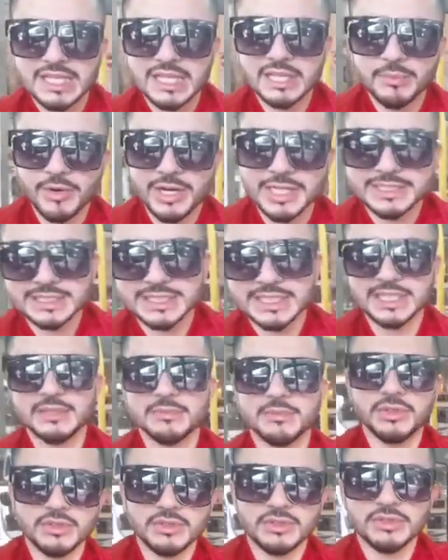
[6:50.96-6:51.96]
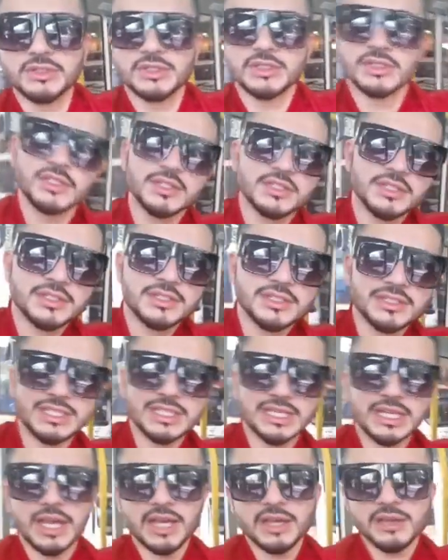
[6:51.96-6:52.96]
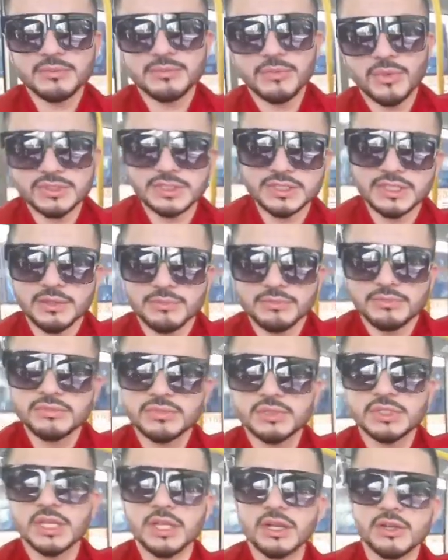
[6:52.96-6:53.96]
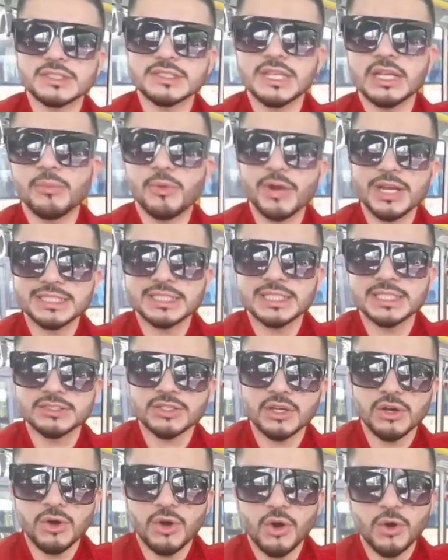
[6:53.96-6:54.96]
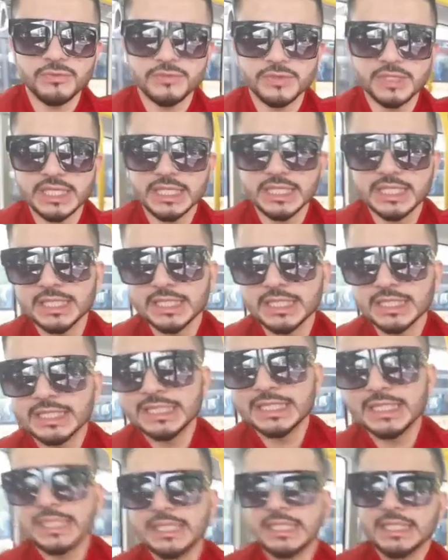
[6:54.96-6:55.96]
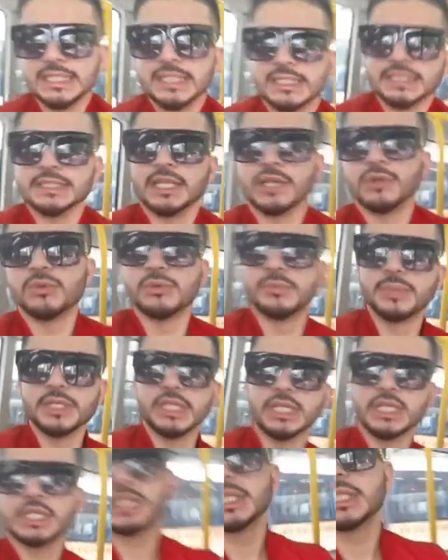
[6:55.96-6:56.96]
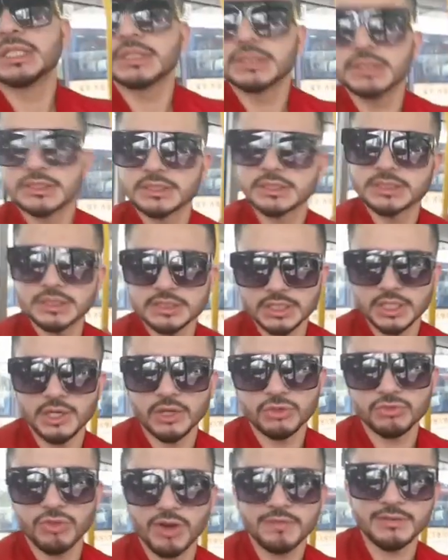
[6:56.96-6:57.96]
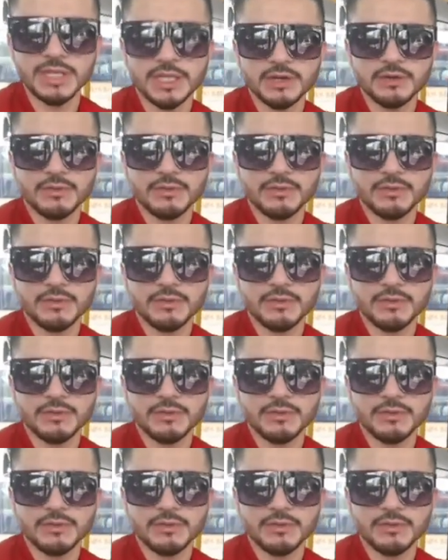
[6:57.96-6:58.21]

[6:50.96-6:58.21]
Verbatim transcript: celebrating it most of them uh, celebrated it. So hopefully they will be, you know, traveling